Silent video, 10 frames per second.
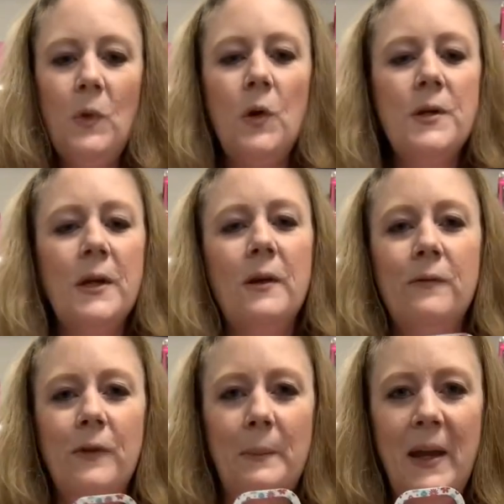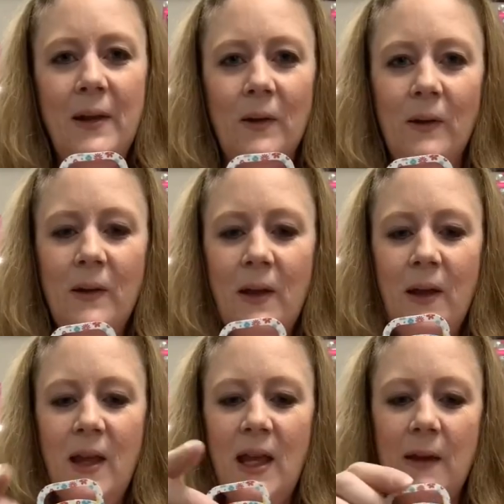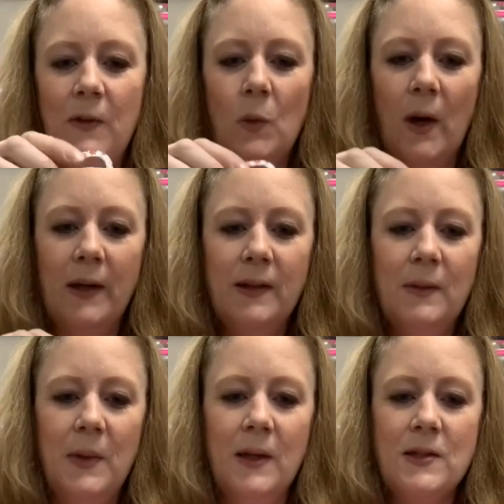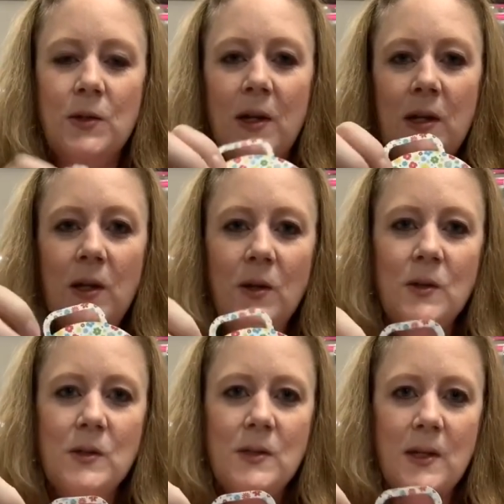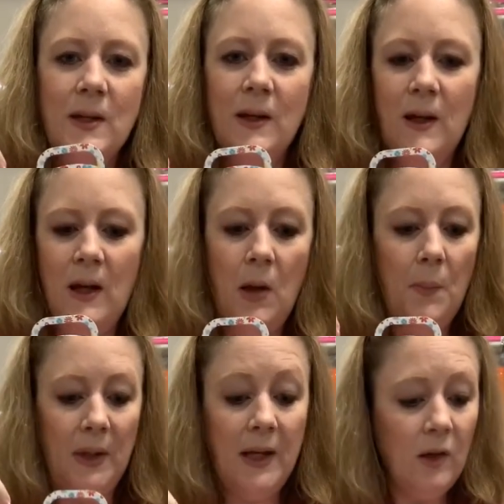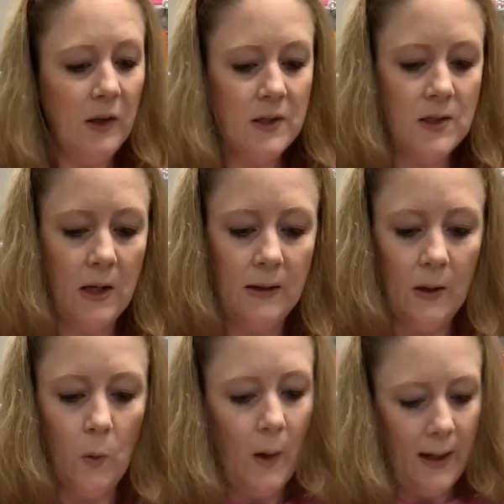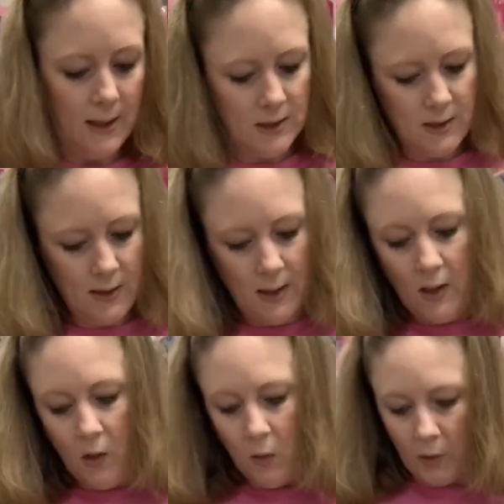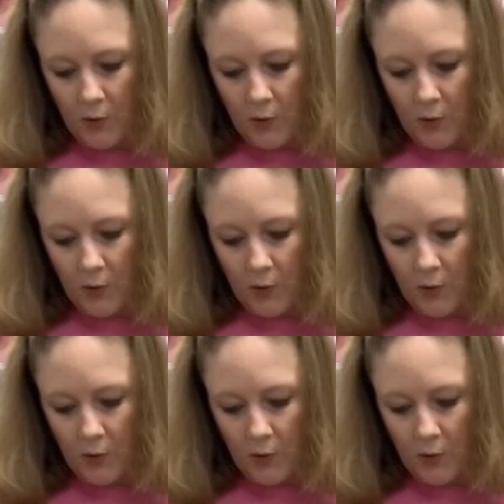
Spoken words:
or decorative front panel if you want, because you can use plain cardstock like white or